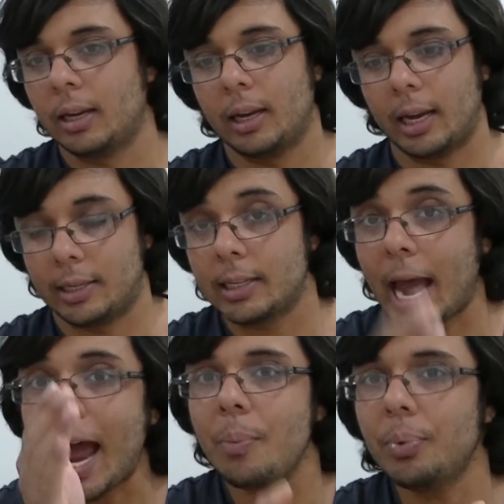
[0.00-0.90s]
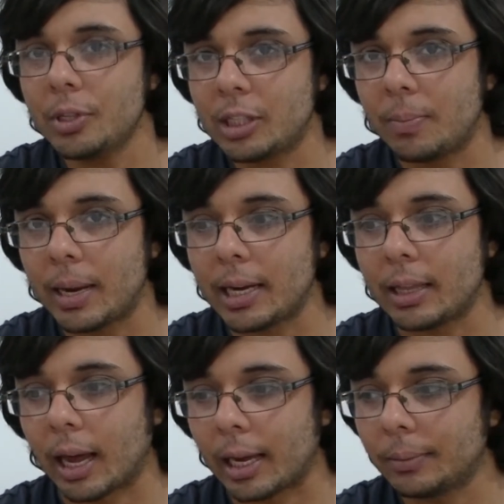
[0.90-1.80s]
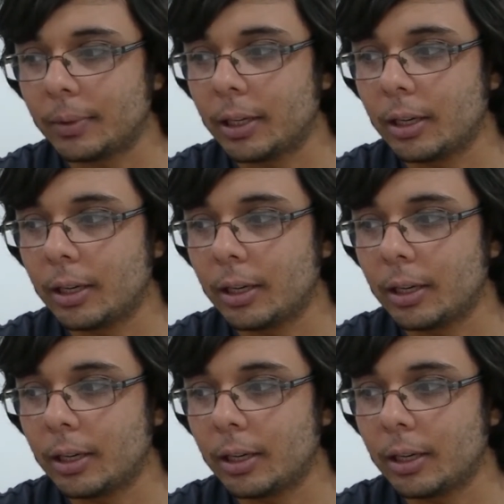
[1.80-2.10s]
It just happens to be that